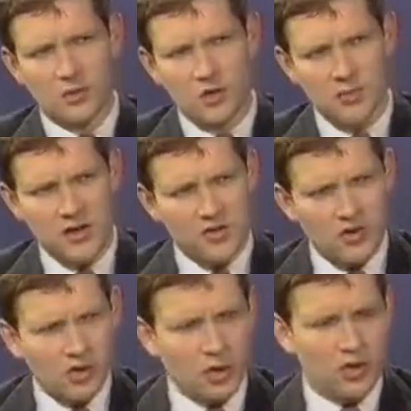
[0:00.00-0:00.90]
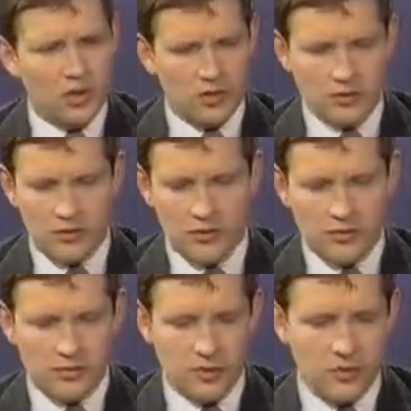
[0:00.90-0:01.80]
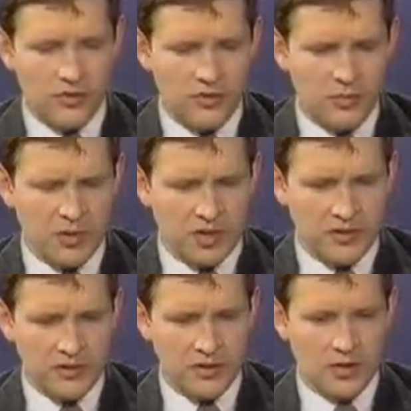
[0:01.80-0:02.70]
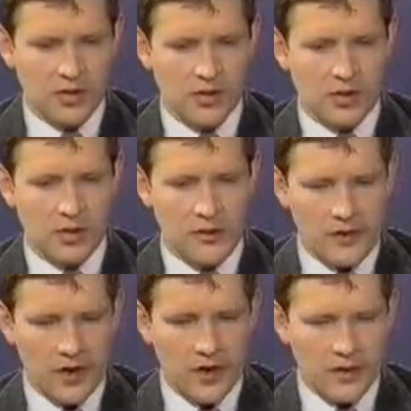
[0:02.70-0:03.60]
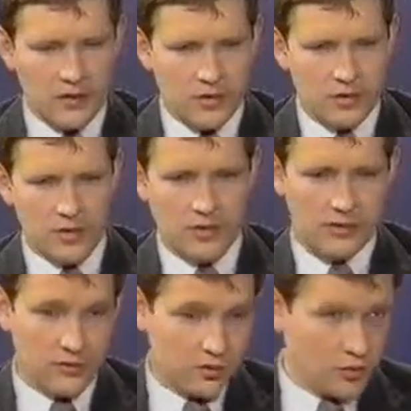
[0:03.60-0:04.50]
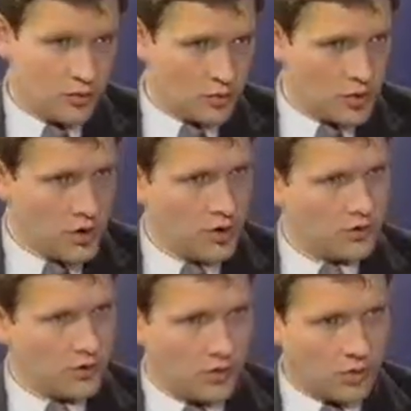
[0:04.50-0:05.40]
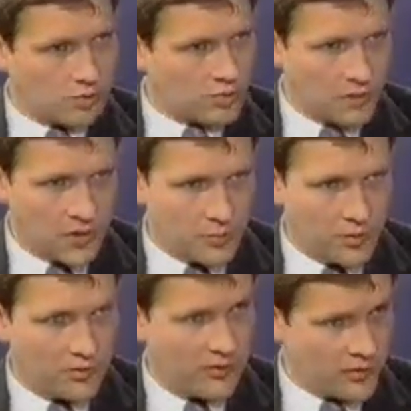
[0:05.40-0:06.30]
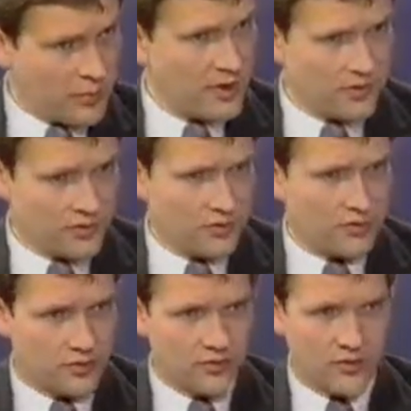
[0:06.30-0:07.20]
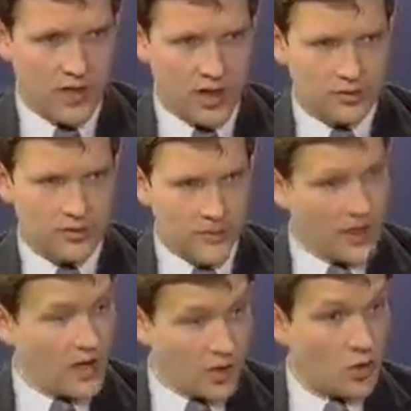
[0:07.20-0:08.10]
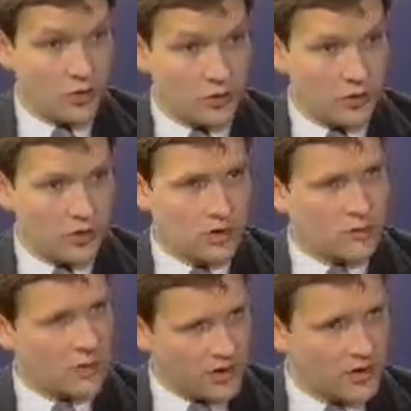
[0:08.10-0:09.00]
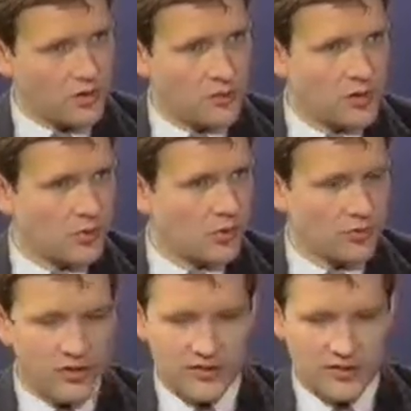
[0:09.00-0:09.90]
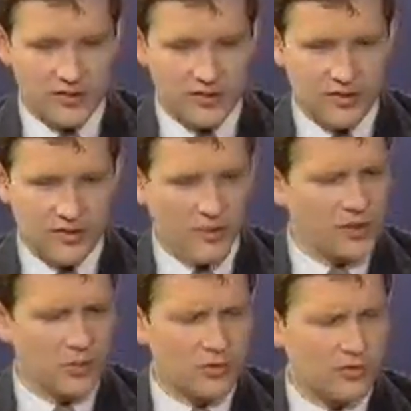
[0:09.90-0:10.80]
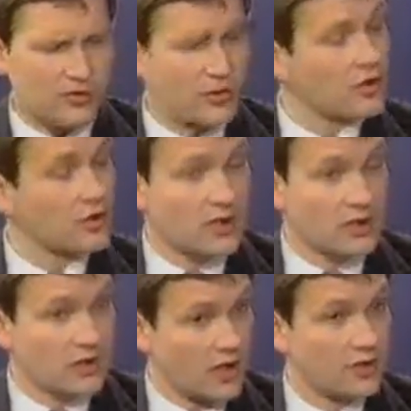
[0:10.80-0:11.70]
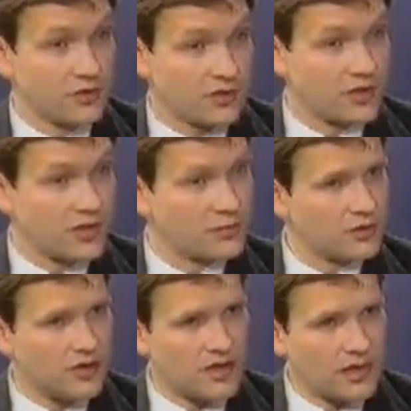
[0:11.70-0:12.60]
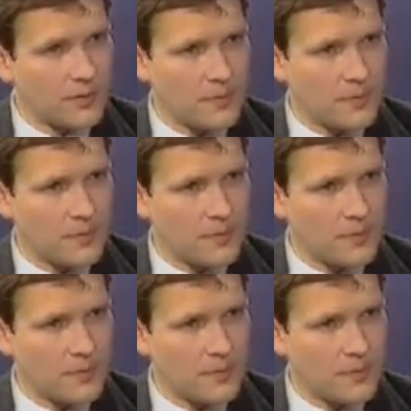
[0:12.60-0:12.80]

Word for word: what about the loyal or the, the respect and the honor that is due to older people just by the virtue of the fact that they are older by younger people? This is something which is generally held in contempt today.